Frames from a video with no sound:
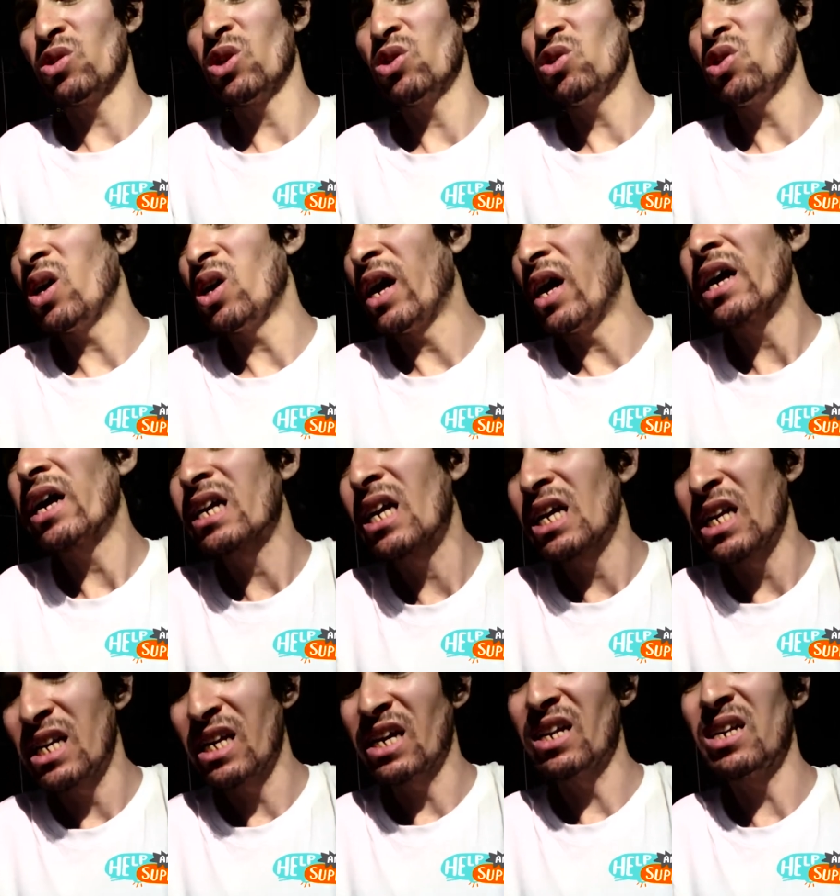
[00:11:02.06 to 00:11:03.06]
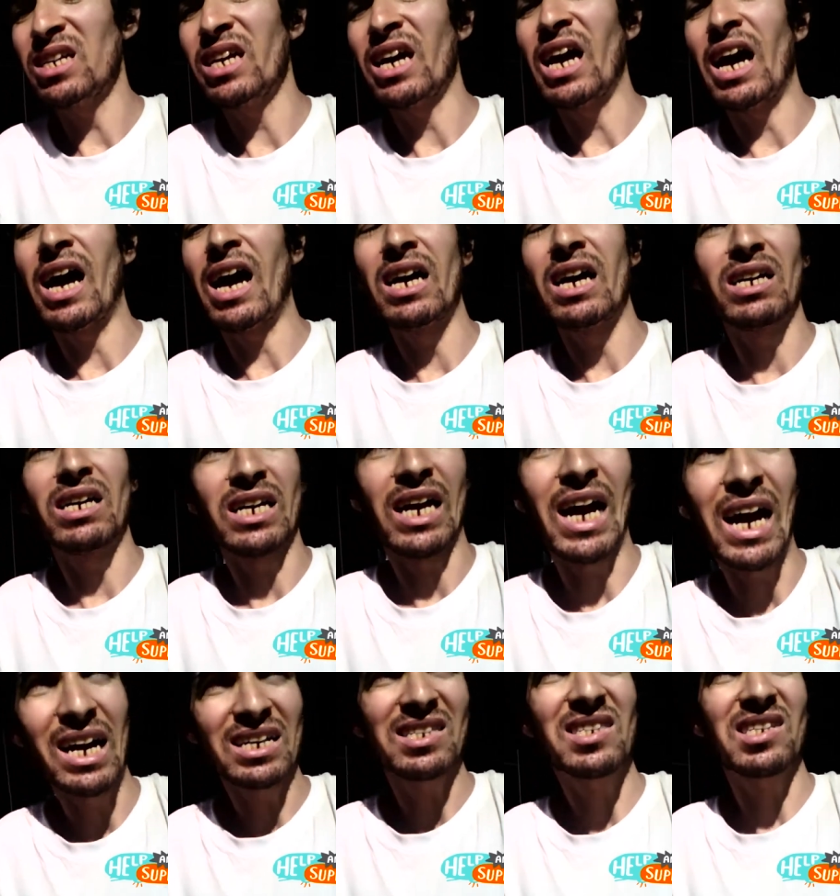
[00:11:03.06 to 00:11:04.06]
video i clearly i
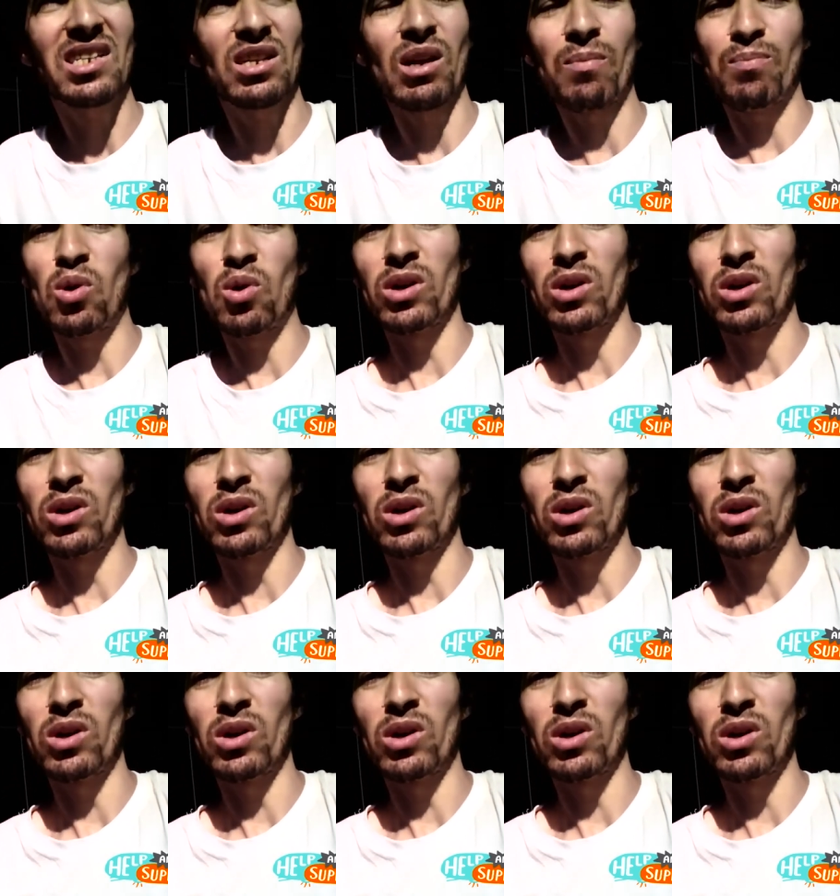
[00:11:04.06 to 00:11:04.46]
asked the